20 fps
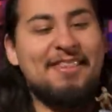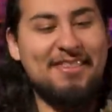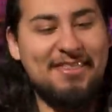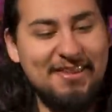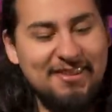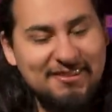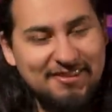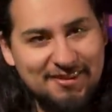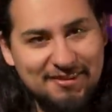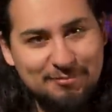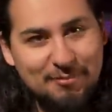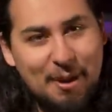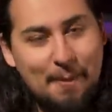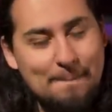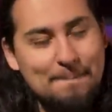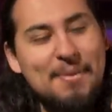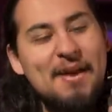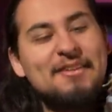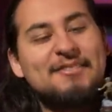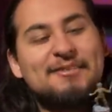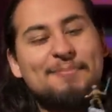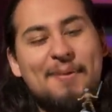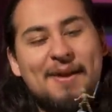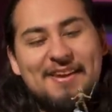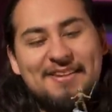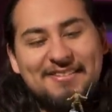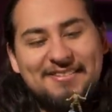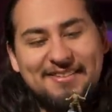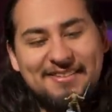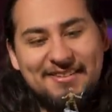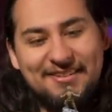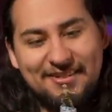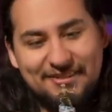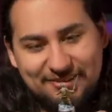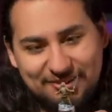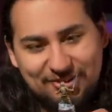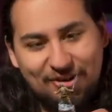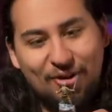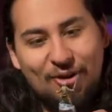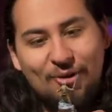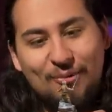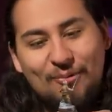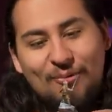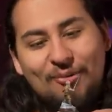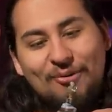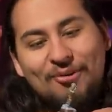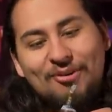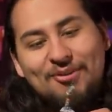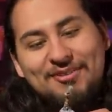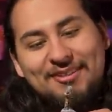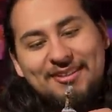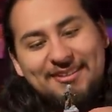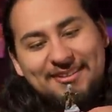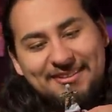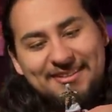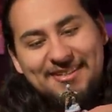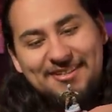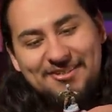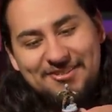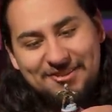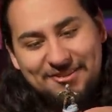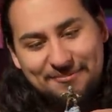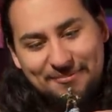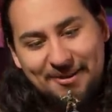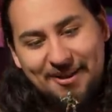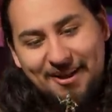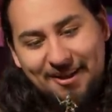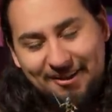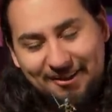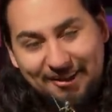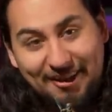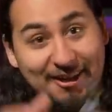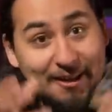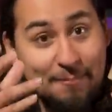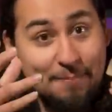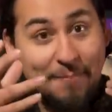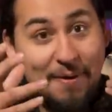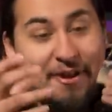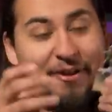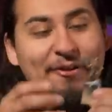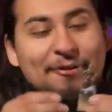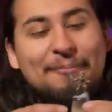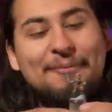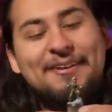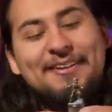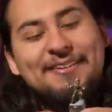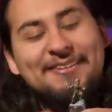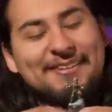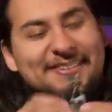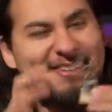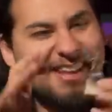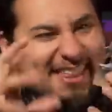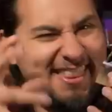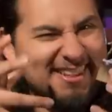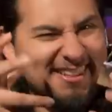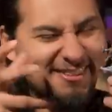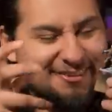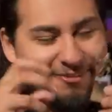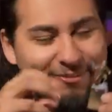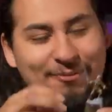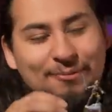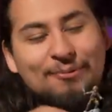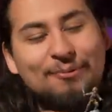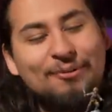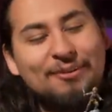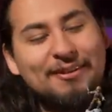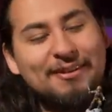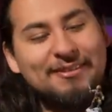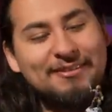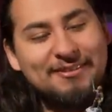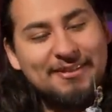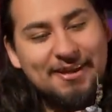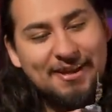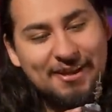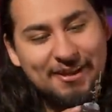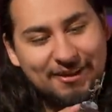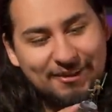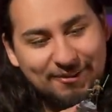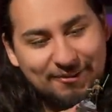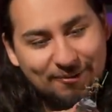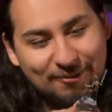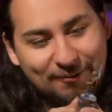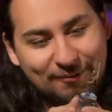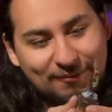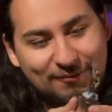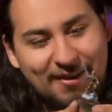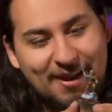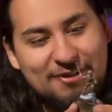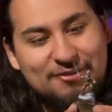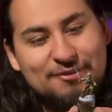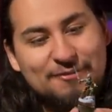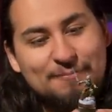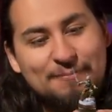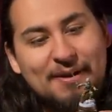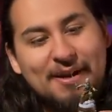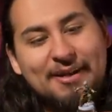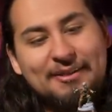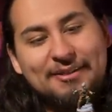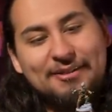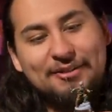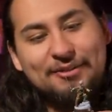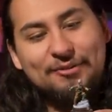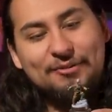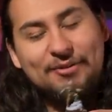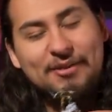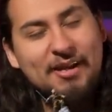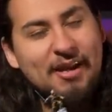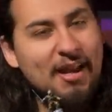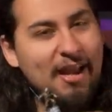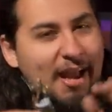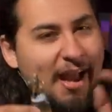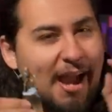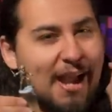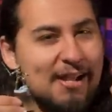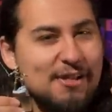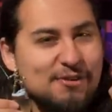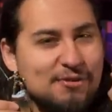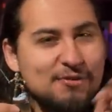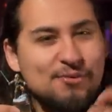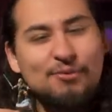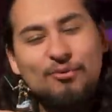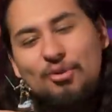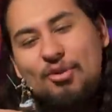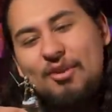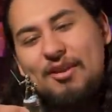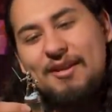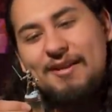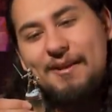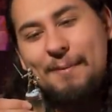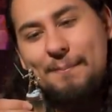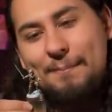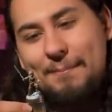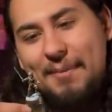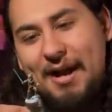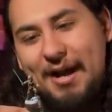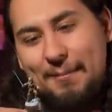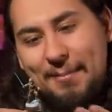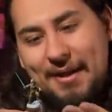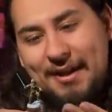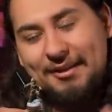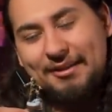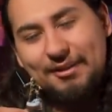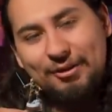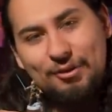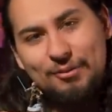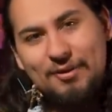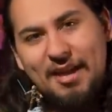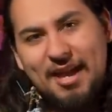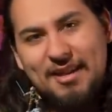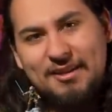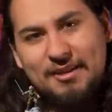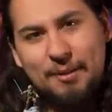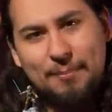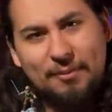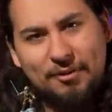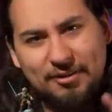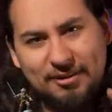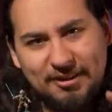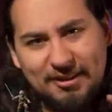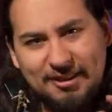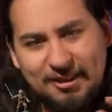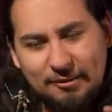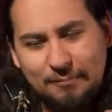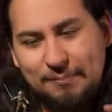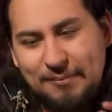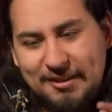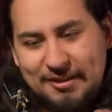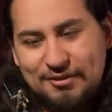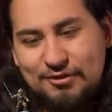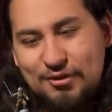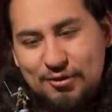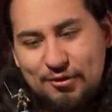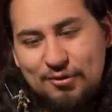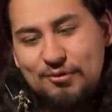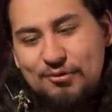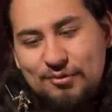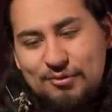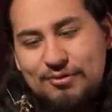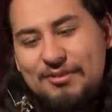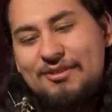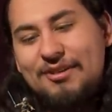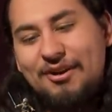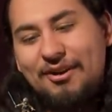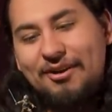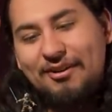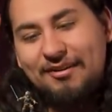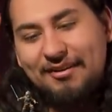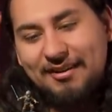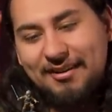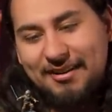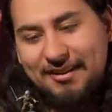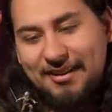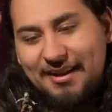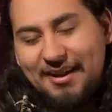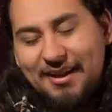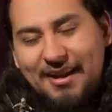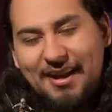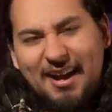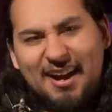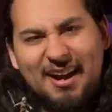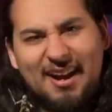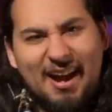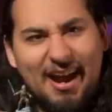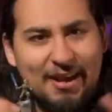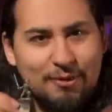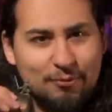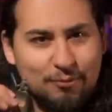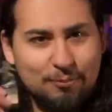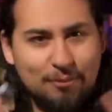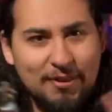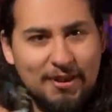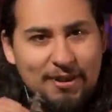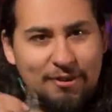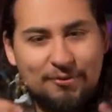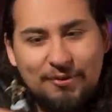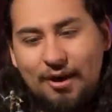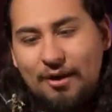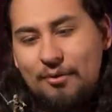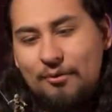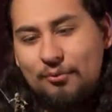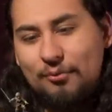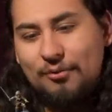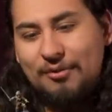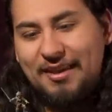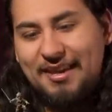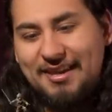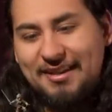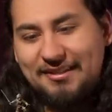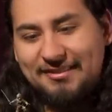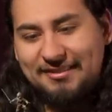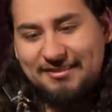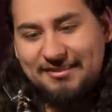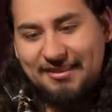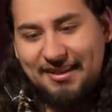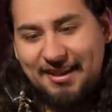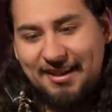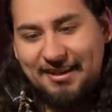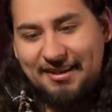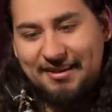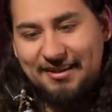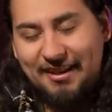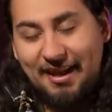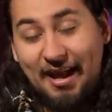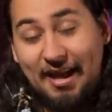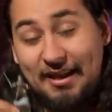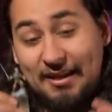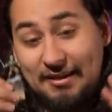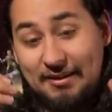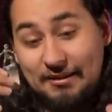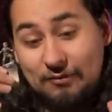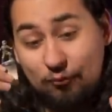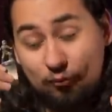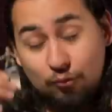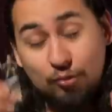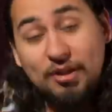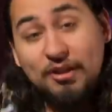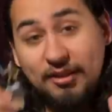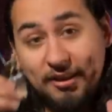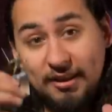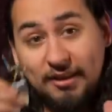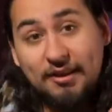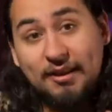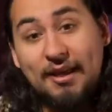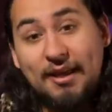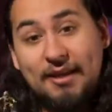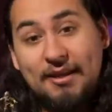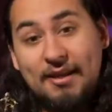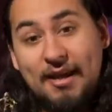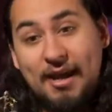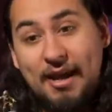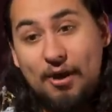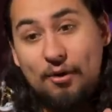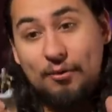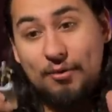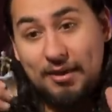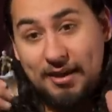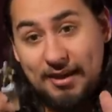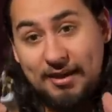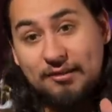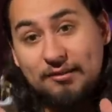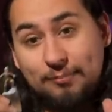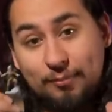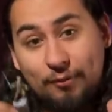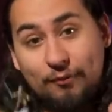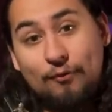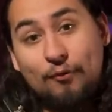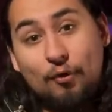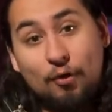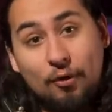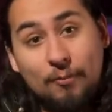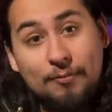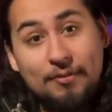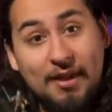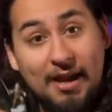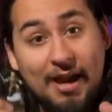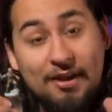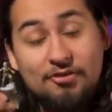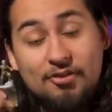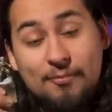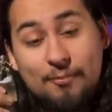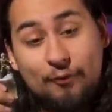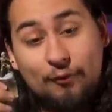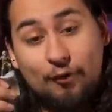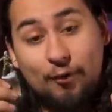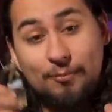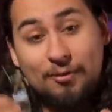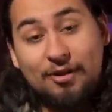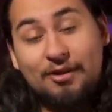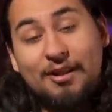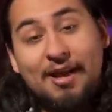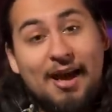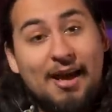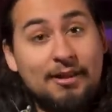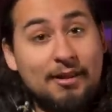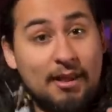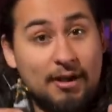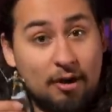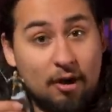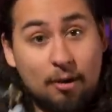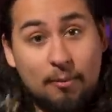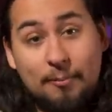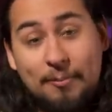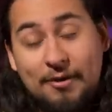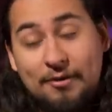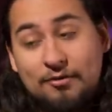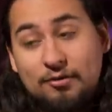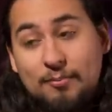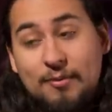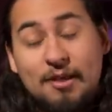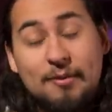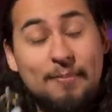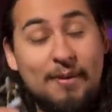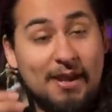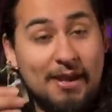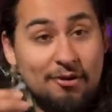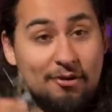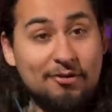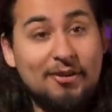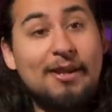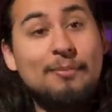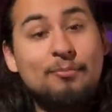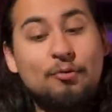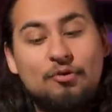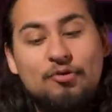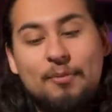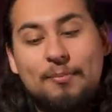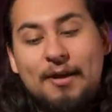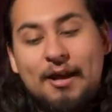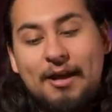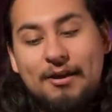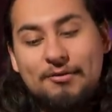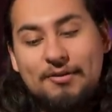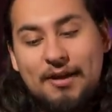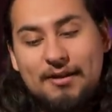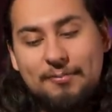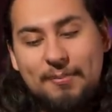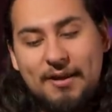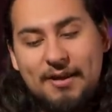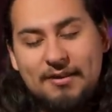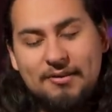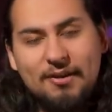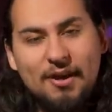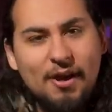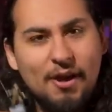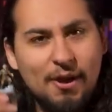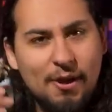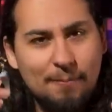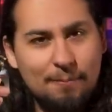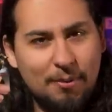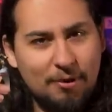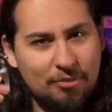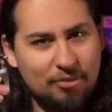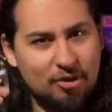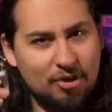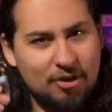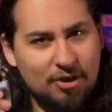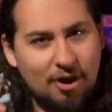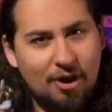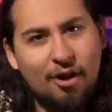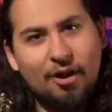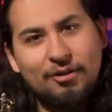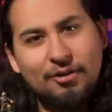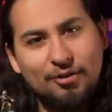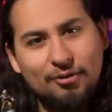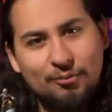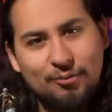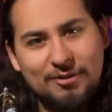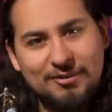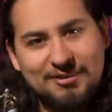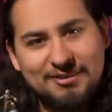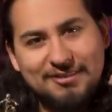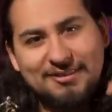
This is my best painted Star Wars Legion model, and it better because it's I think it's the coolest. Good old fashioned pilot Luke. I do think my pilot Luke ended up a little bit too dark. Uh, I was playing around with inks and I really like how the inks performed. They actually performed a lot like Army Paint or Speed Paint or Games Workshop Contrast Paint, but the color was